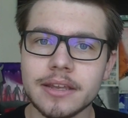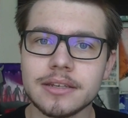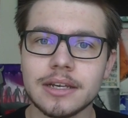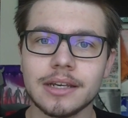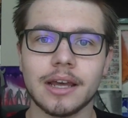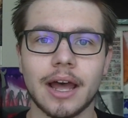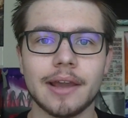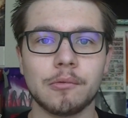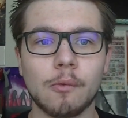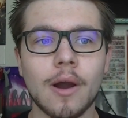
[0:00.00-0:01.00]
it,
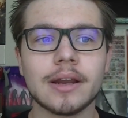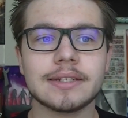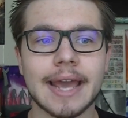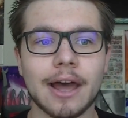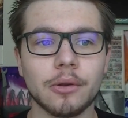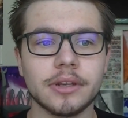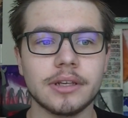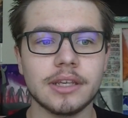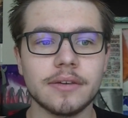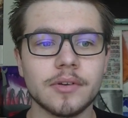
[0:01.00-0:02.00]
I walked out
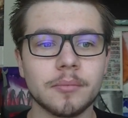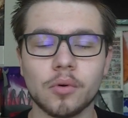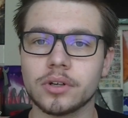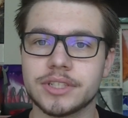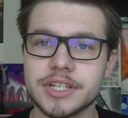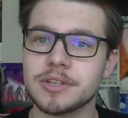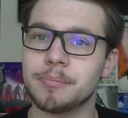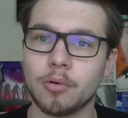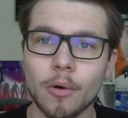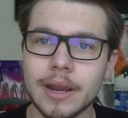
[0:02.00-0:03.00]
even more
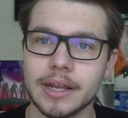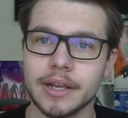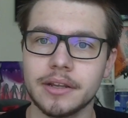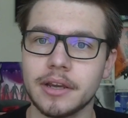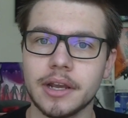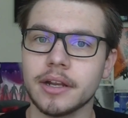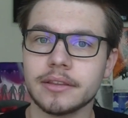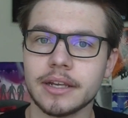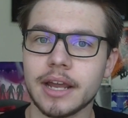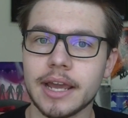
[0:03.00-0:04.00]
disappointed
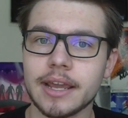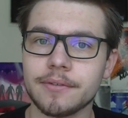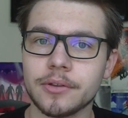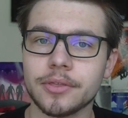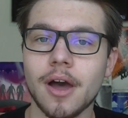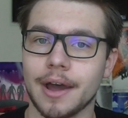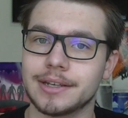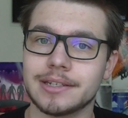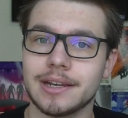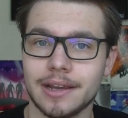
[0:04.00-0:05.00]
than I ever
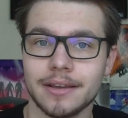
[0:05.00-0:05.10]
thought.